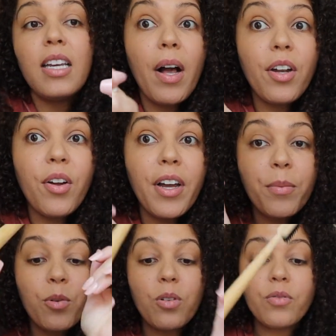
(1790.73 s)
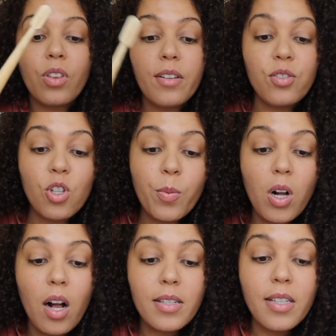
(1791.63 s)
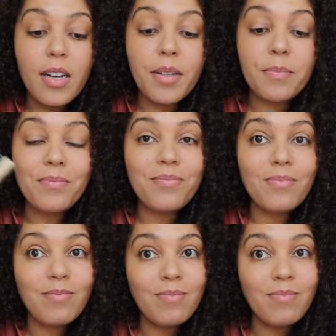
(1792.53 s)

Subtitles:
Biodegradable, super awesome.